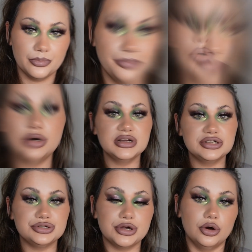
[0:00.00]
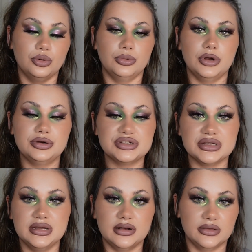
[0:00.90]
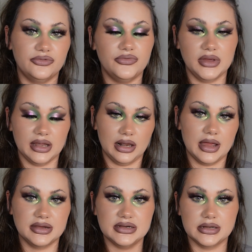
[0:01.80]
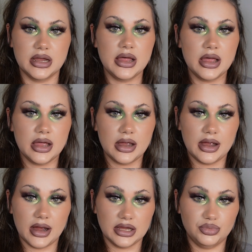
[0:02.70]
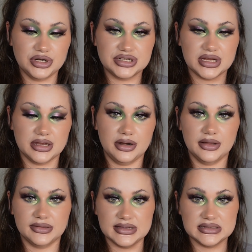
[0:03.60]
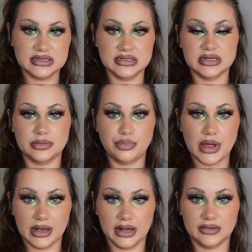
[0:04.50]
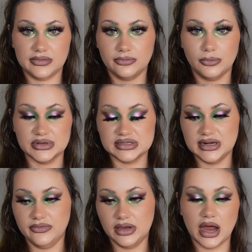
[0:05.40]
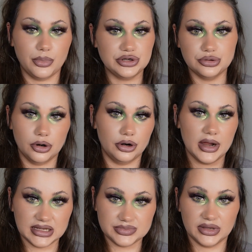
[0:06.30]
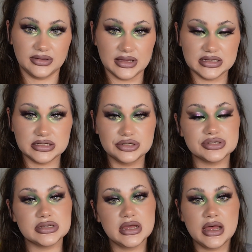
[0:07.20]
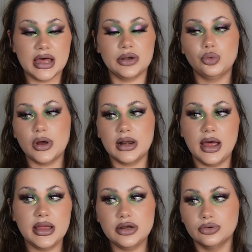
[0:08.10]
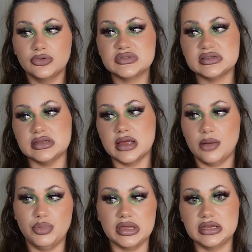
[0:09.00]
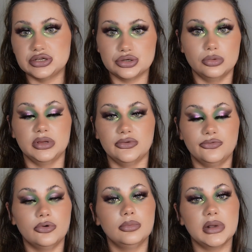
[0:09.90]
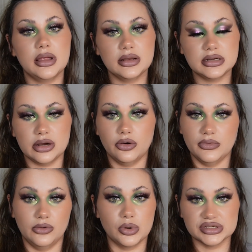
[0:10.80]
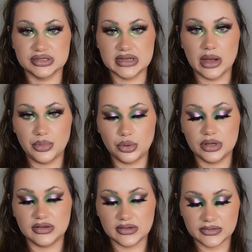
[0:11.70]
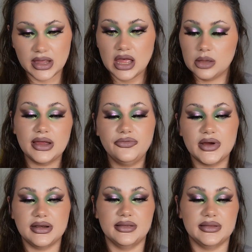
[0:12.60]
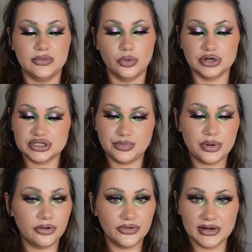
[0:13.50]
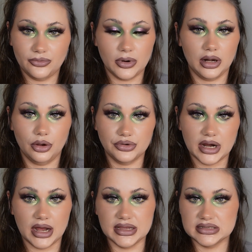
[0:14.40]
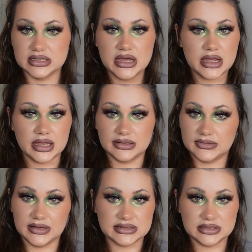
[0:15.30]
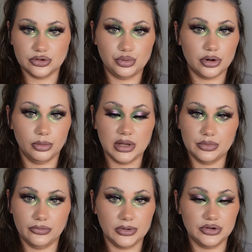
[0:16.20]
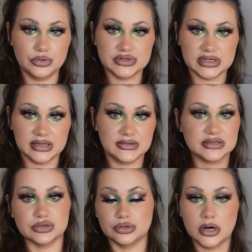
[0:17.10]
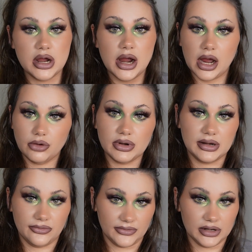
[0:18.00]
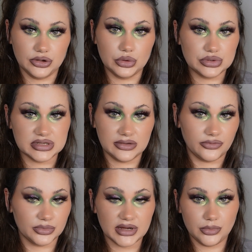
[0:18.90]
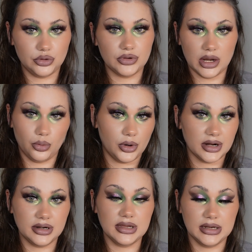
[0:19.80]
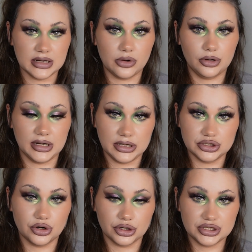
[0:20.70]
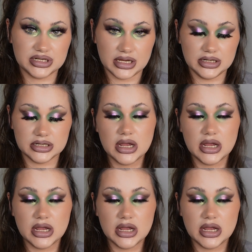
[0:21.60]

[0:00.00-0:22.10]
According to the owner, she didn't feel like the hybrid shade that is in the palette was living up to her expectations, and while I don't see a big issue with the formula, the owner wasn't happy with it. I find that it works perfectly well on the eyes. It is no problem with using it, so I will definitely use it from time to time when I need a really dark shade.